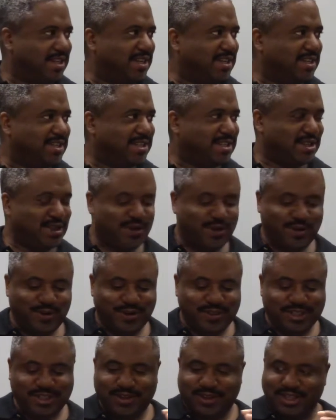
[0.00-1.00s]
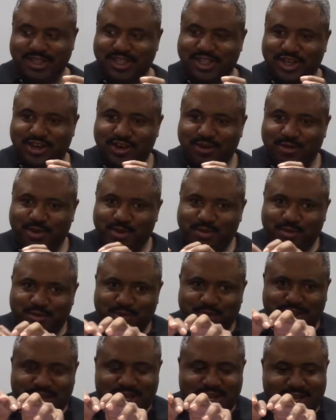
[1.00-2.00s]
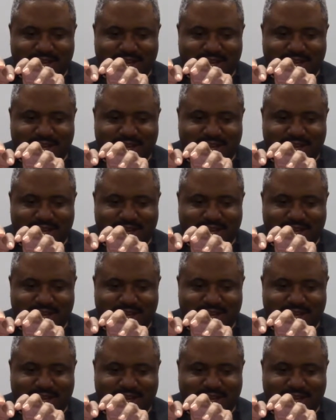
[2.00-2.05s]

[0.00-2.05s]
And so the cherubim,